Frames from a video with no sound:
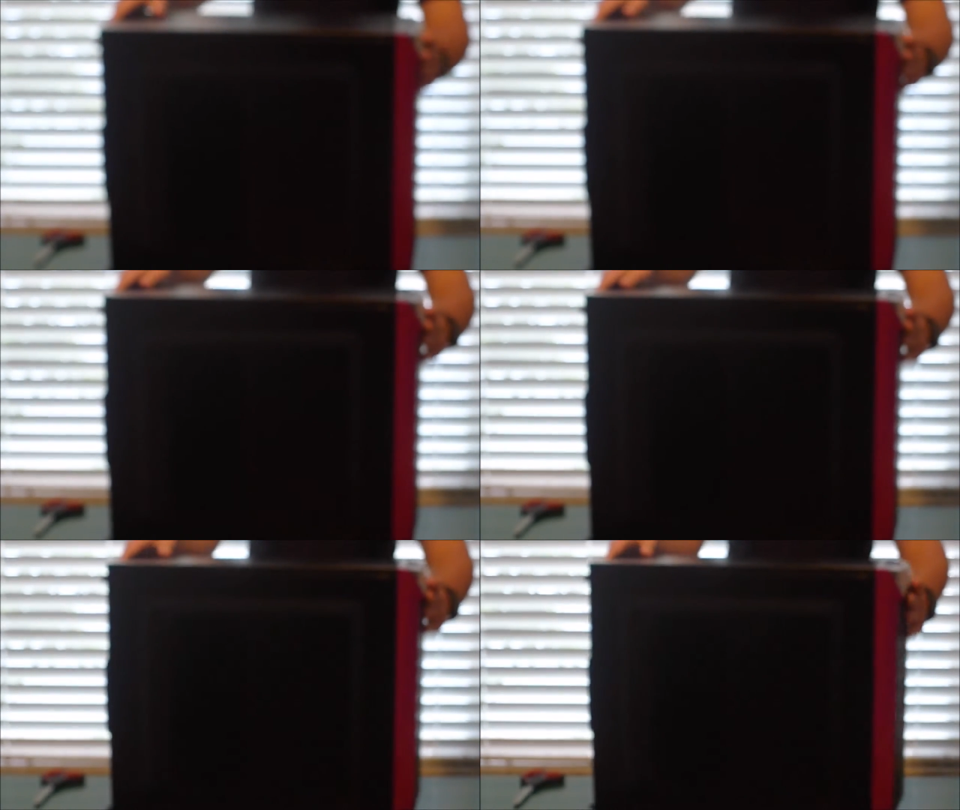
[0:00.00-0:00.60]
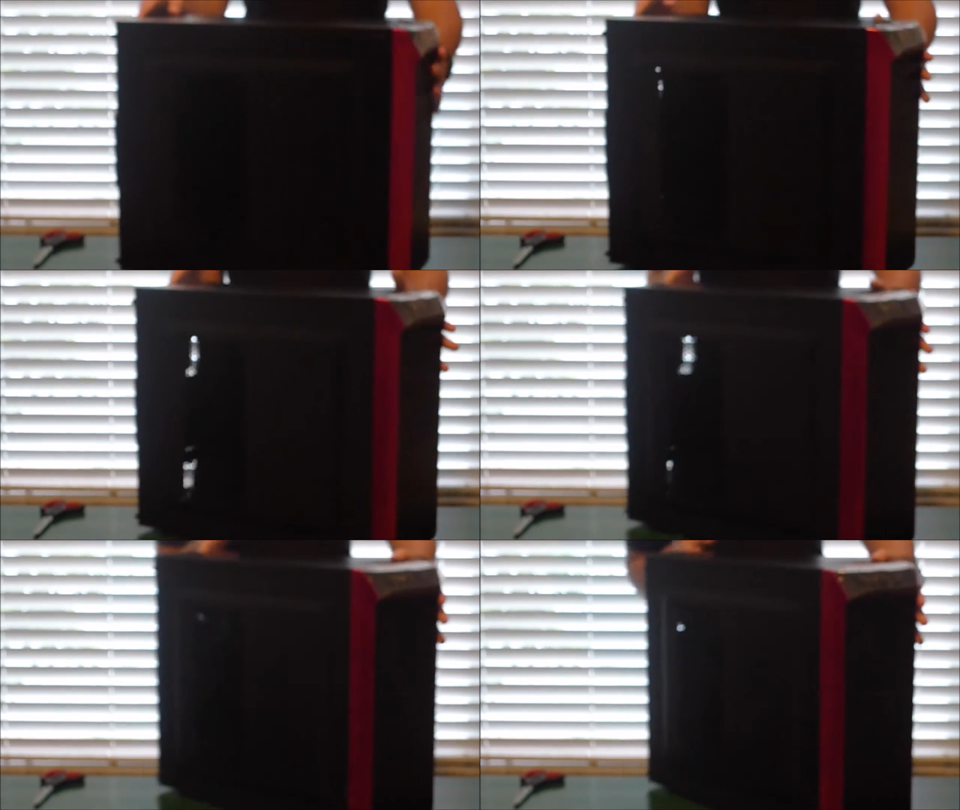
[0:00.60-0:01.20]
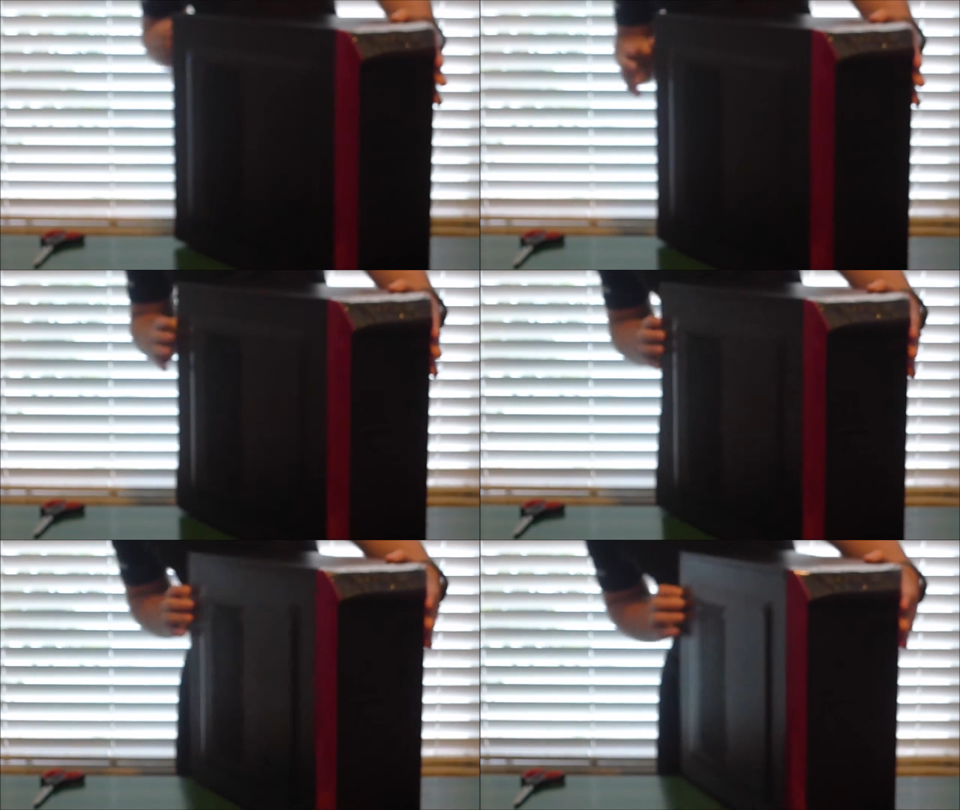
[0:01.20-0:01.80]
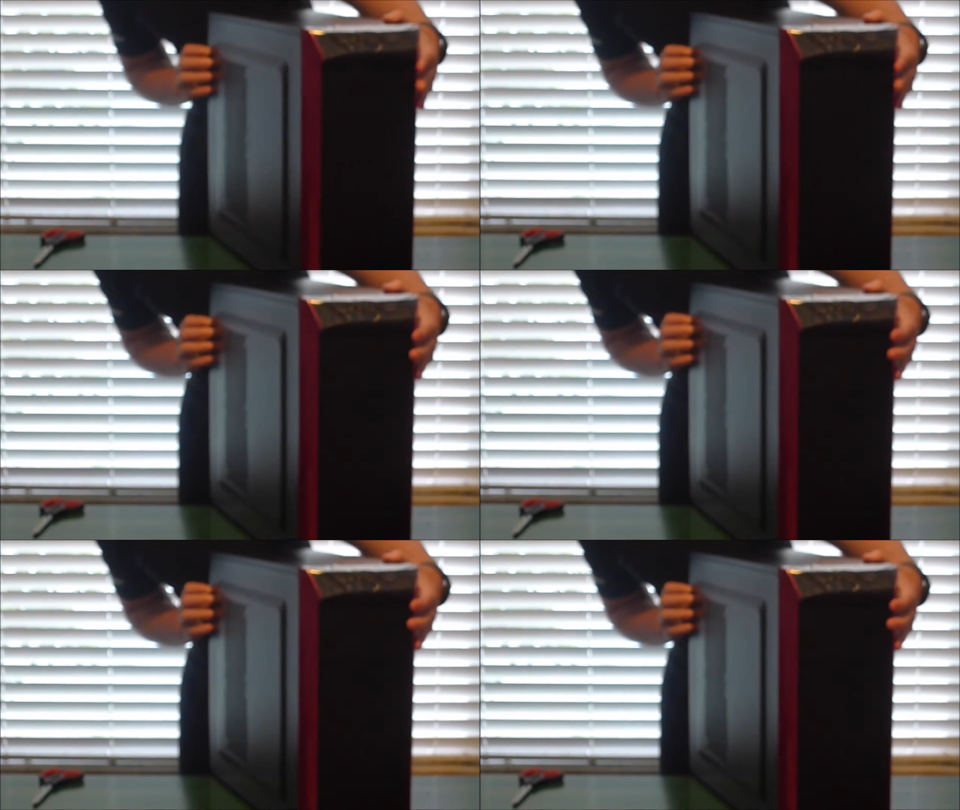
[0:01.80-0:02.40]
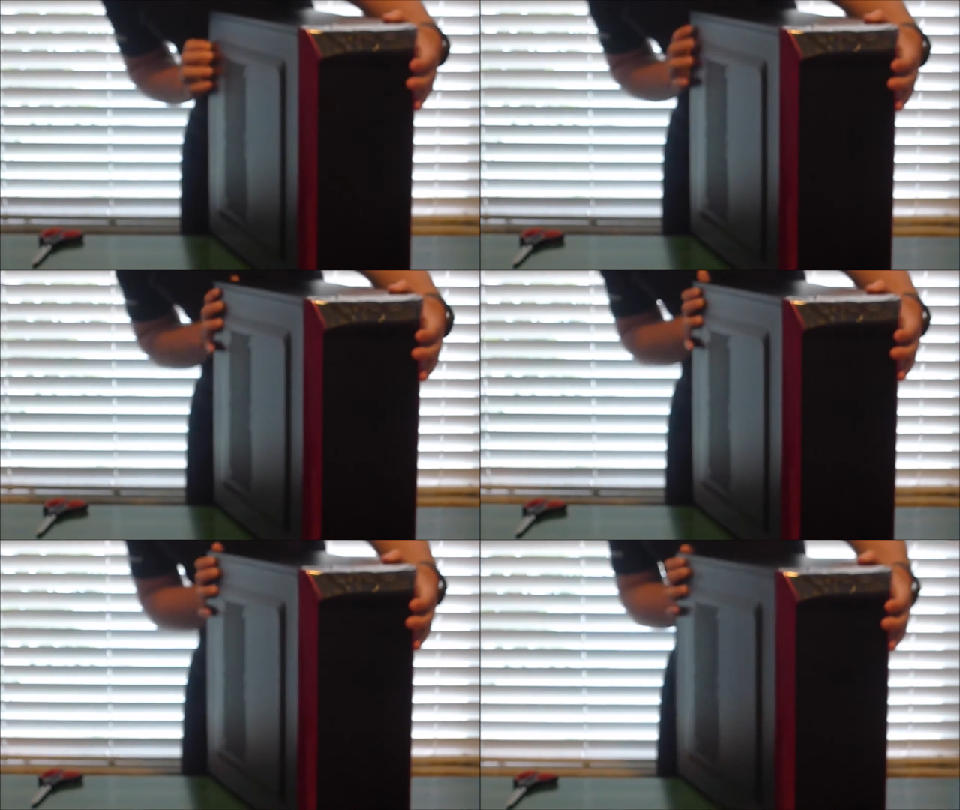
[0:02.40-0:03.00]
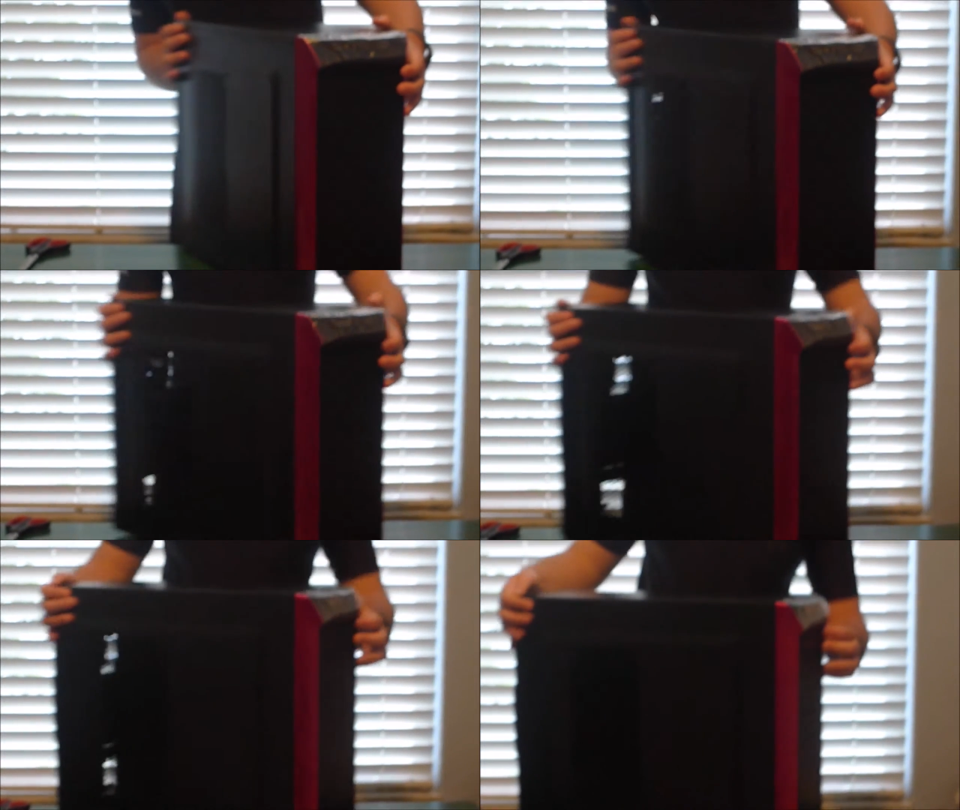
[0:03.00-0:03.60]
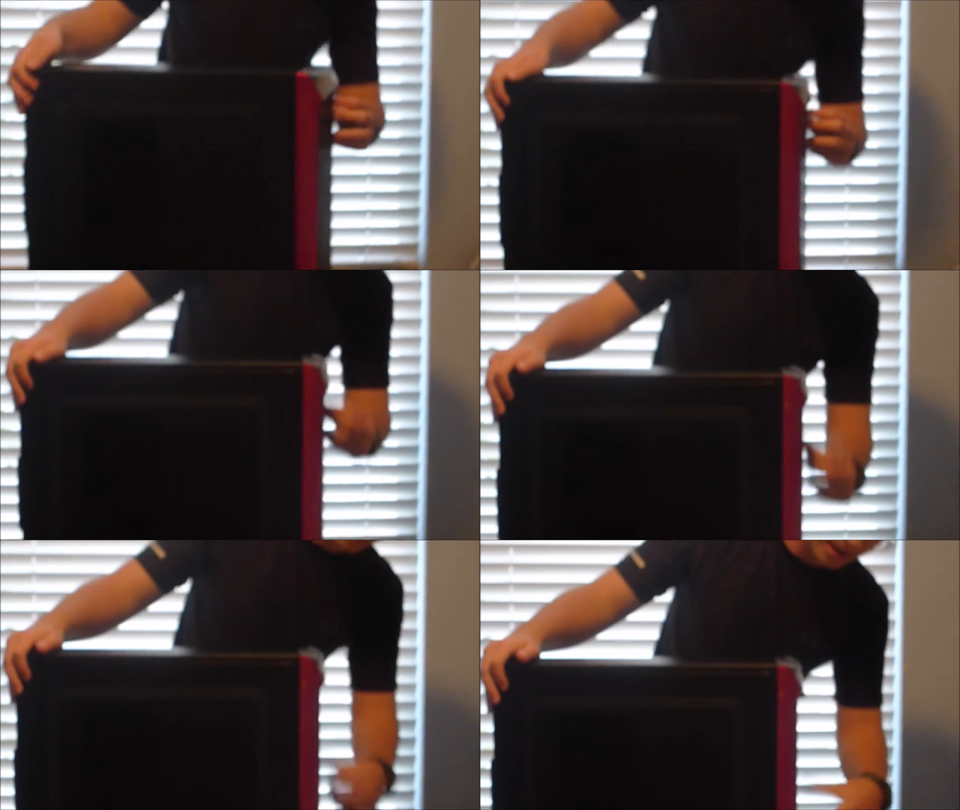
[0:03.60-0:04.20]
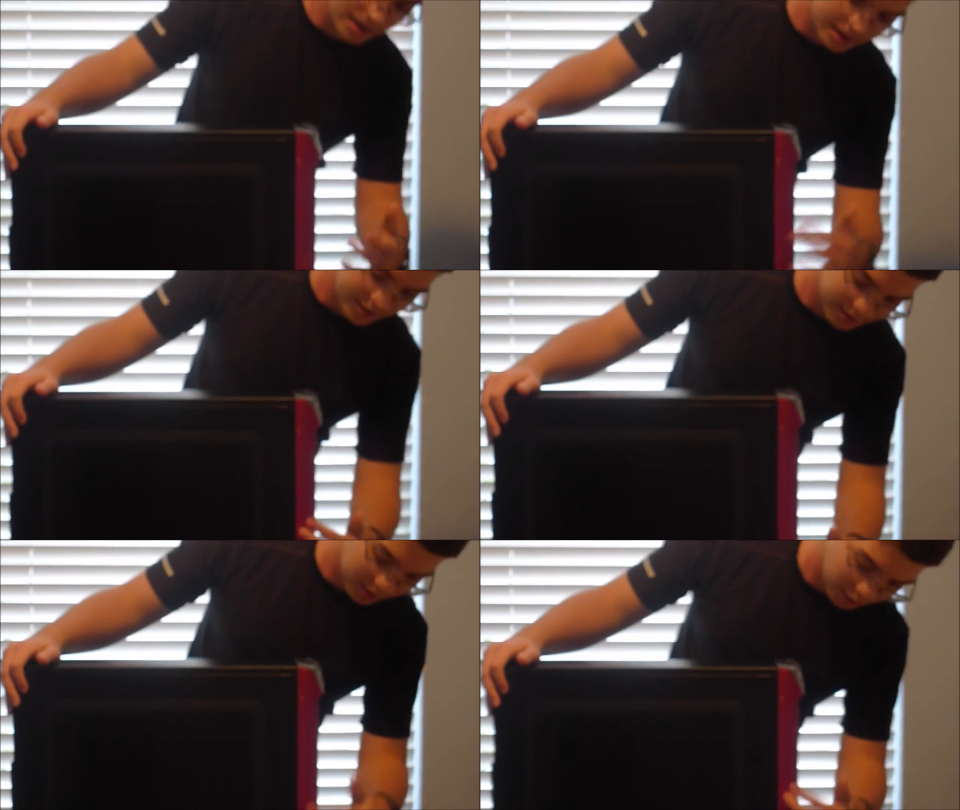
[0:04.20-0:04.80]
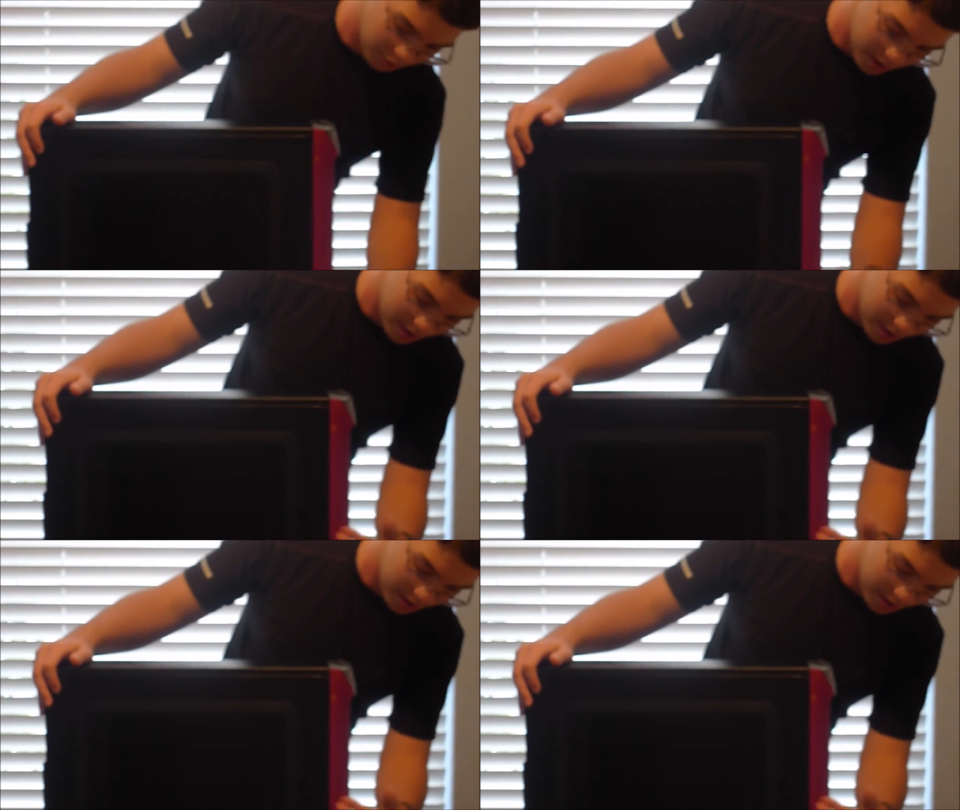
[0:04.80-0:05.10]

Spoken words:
(no speaker visible)